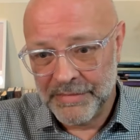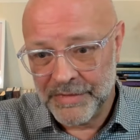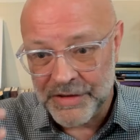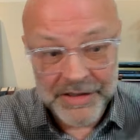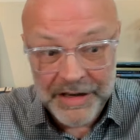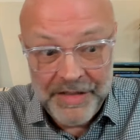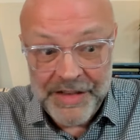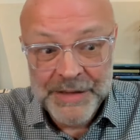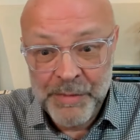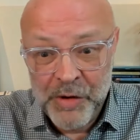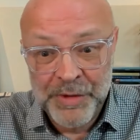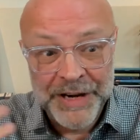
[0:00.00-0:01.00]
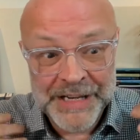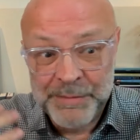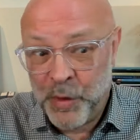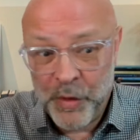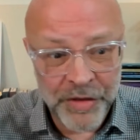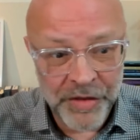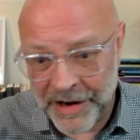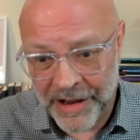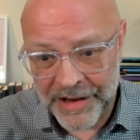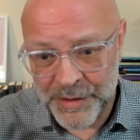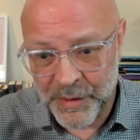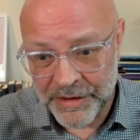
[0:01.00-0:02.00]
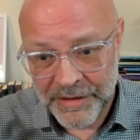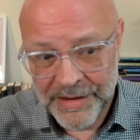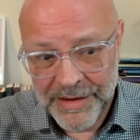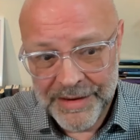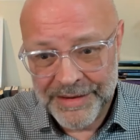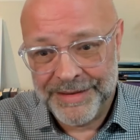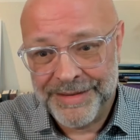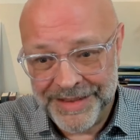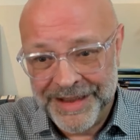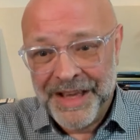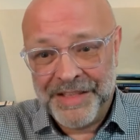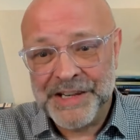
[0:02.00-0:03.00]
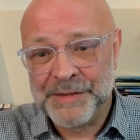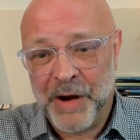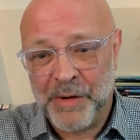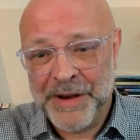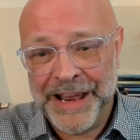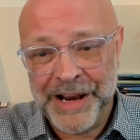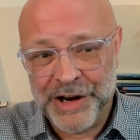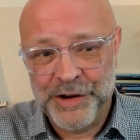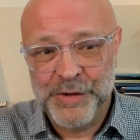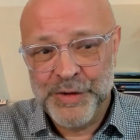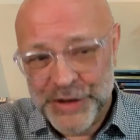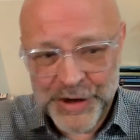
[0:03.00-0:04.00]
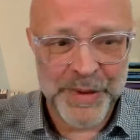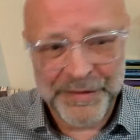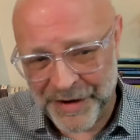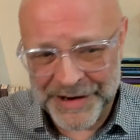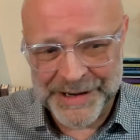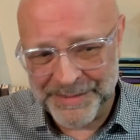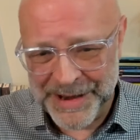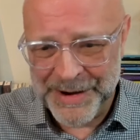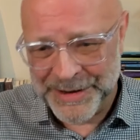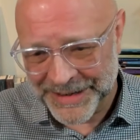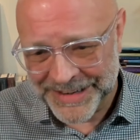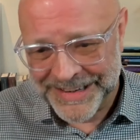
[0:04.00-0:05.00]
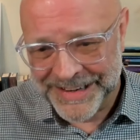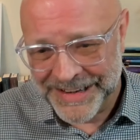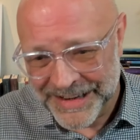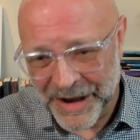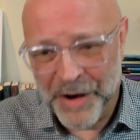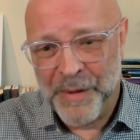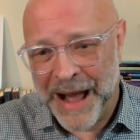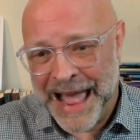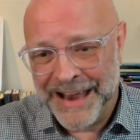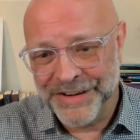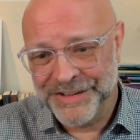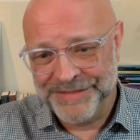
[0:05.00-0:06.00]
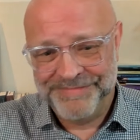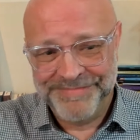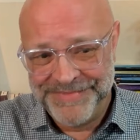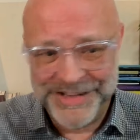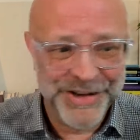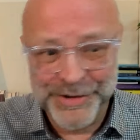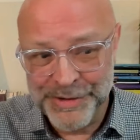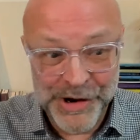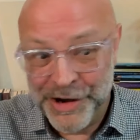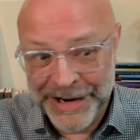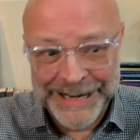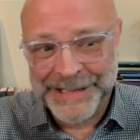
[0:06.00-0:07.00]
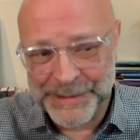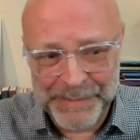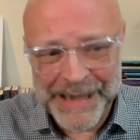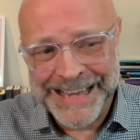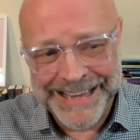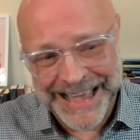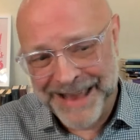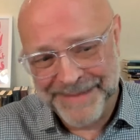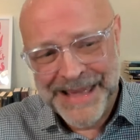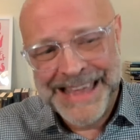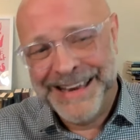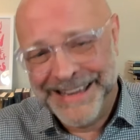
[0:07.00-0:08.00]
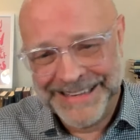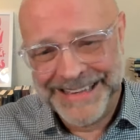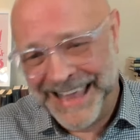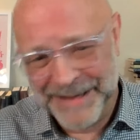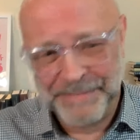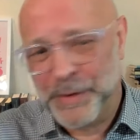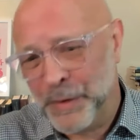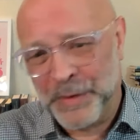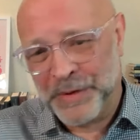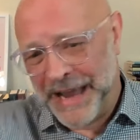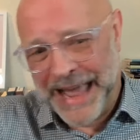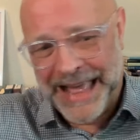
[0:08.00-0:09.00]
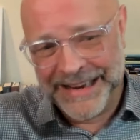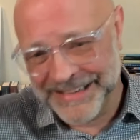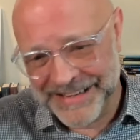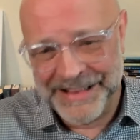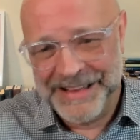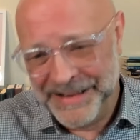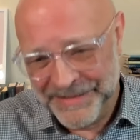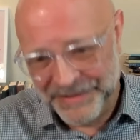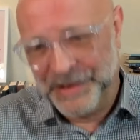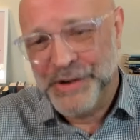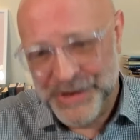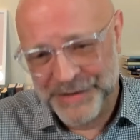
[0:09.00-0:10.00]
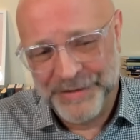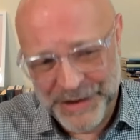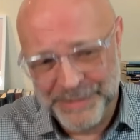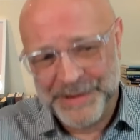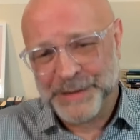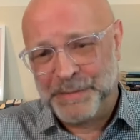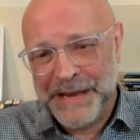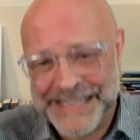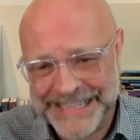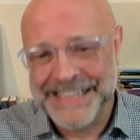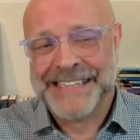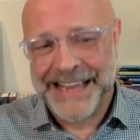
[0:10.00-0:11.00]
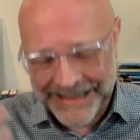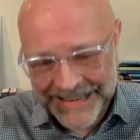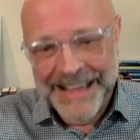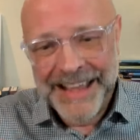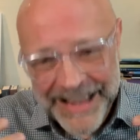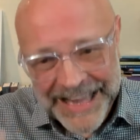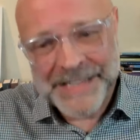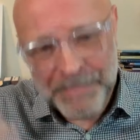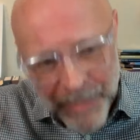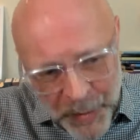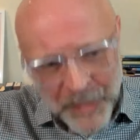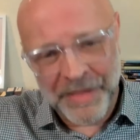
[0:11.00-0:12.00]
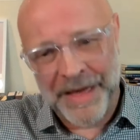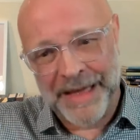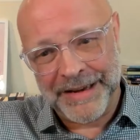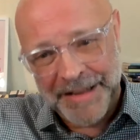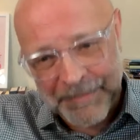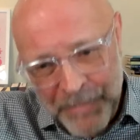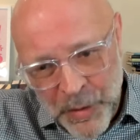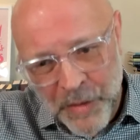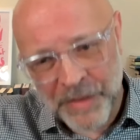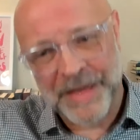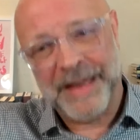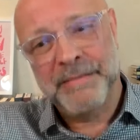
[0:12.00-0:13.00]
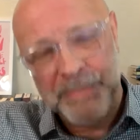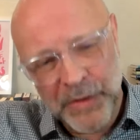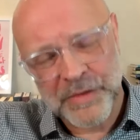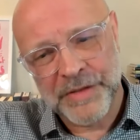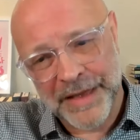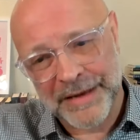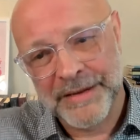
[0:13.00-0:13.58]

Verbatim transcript: Just like this moment is more than the last one. You know, th- this moment includes you inviting me on oh, yeah, and right. you learning to speak, and me getting born, and the evolution of the human species, and it's more than, more than, more than.